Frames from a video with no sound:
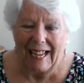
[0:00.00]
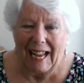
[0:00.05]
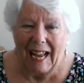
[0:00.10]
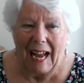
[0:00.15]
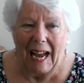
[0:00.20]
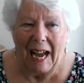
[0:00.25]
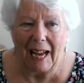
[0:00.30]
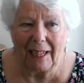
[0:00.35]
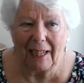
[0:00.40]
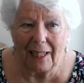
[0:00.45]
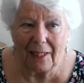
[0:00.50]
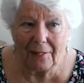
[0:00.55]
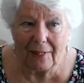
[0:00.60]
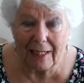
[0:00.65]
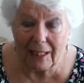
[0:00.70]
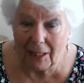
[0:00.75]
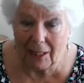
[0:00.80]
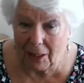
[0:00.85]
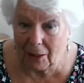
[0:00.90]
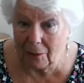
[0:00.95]
And I think
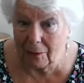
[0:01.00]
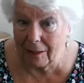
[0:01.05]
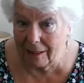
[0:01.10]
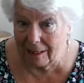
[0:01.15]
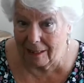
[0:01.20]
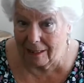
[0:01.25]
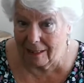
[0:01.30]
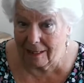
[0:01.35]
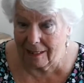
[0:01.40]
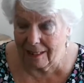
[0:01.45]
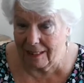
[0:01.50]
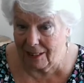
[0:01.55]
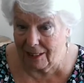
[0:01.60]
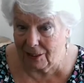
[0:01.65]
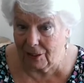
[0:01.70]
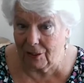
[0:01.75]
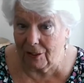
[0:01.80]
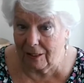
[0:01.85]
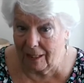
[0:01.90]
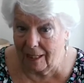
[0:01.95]
loneliness is a
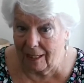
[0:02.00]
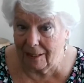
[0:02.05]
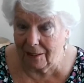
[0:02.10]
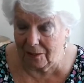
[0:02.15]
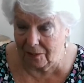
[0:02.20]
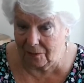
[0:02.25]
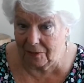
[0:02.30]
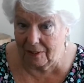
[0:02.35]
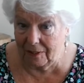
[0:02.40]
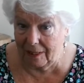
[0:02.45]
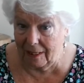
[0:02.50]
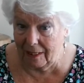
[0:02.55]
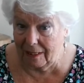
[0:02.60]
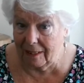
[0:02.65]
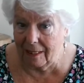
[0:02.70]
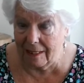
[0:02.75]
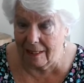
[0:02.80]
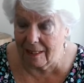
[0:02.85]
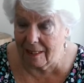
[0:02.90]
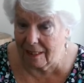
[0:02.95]
good lesson for that,
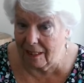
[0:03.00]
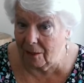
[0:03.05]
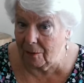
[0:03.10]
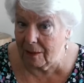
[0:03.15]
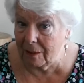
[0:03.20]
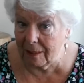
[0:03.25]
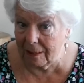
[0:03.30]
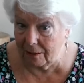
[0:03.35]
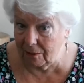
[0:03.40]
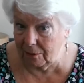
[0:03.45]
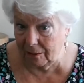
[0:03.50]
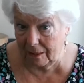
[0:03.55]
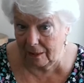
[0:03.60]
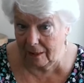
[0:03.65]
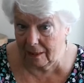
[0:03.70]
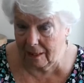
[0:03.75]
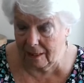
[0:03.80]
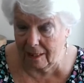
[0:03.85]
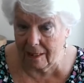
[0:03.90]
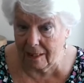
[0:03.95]
and so is
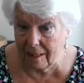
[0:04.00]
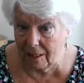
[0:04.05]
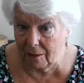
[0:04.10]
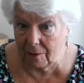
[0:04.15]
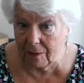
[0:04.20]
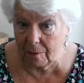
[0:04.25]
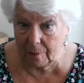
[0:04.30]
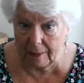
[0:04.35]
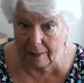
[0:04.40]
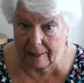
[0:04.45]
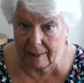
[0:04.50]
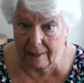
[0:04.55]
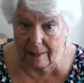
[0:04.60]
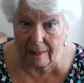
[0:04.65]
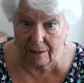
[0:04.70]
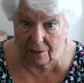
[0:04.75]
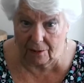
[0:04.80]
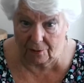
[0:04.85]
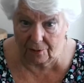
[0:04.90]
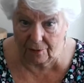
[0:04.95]
illness, and so is pain and
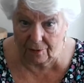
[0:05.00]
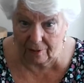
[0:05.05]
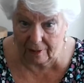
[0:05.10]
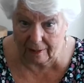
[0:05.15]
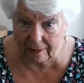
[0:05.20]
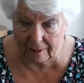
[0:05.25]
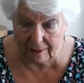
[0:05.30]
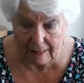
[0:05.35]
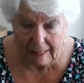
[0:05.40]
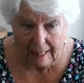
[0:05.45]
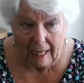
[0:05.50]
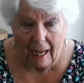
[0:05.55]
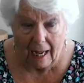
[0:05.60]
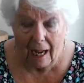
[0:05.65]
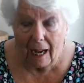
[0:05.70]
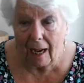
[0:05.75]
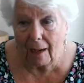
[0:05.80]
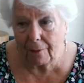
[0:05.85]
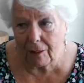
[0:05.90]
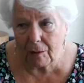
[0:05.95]
suffering.
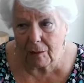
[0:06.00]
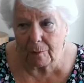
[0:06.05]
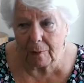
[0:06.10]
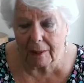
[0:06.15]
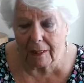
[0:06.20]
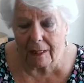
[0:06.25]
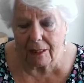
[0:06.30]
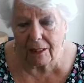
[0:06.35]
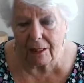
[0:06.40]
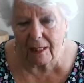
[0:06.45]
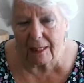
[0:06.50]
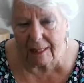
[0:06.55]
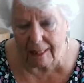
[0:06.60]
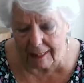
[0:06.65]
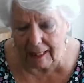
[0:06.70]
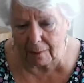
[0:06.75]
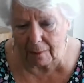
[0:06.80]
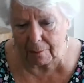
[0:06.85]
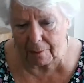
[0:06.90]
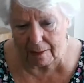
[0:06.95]
I've just begun to
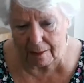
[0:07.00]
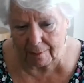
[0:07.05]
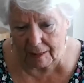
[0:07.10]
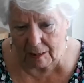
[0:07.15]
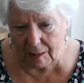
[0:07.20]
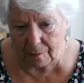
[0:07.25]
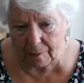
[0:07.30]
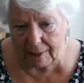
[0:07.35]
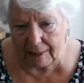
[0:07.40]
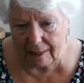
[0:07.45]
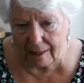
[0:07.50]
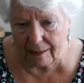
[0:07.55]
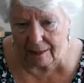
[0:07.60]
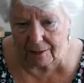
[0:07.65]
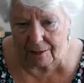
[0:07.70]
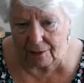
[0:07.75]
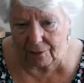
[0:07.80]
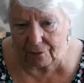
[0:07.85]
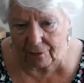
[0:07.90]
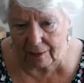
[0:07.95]
think about this pain and
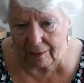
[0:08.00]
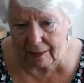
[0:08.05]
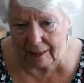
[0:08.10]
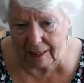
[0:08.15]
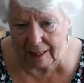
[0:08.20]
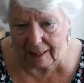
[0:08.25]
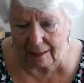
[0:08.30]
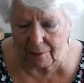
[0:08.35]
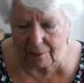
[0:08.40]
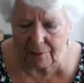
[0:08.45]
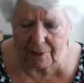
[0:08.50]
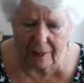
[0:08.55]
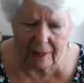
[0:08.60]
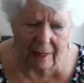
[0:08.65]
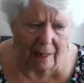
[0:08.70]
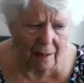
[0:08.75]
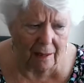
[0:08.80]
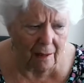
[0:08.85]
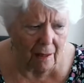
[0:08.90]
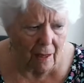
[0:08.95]
suffering thing. I'm
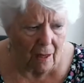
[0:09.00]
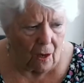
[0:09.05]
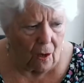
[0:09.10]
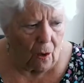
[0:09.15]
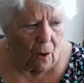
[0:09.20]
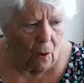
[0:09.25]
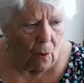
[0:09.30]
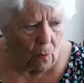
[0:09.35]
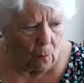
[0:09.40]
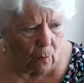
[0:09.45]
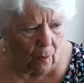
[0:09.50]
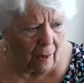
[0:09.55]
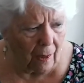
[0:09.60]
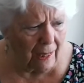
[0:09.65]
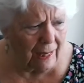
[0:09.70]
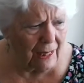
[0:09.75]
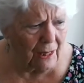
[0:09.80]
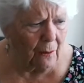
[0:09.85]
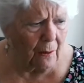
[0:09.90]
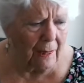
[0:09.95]
thinking,
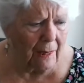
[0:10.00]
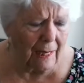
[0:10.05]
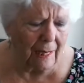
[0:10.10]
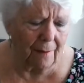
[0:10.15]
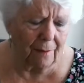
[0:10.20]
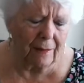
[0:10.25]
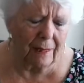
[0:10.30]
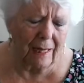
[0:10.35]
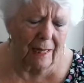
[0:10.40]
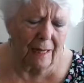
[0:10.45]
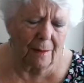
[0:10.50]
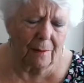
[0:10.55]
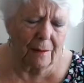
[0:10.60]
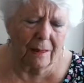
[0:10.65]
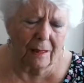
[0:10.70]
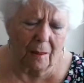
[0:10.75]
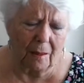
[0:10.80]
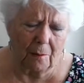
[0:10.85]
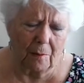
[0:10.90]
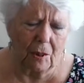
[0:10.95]
why do I have to have
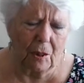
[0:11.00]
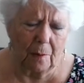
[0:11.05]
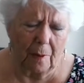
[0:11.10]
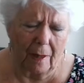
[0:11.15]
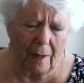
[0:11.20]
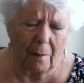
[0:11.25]
so much pain?